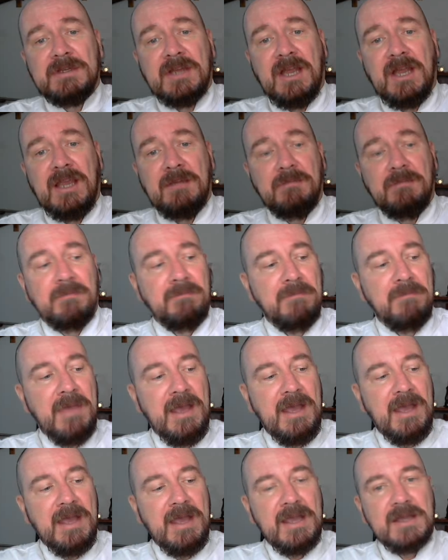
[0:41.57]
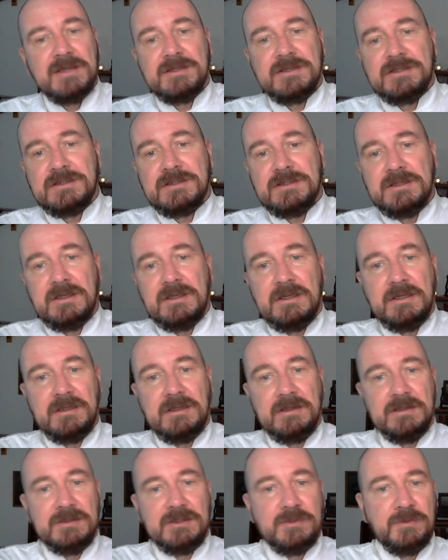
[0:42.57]
type bags.
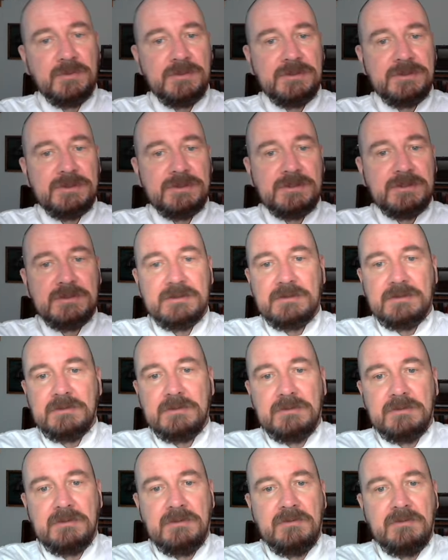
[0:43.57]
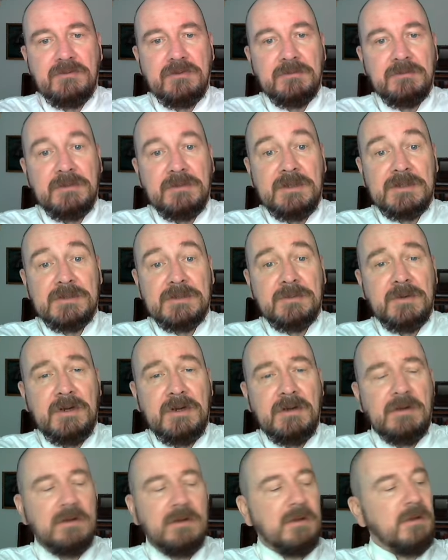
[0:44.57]
This one's, I'm gonna
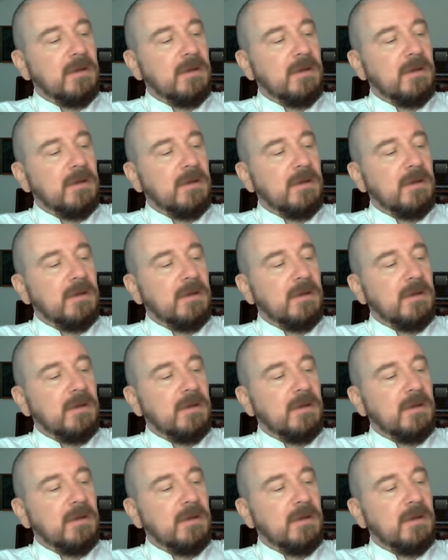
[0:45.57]
swear.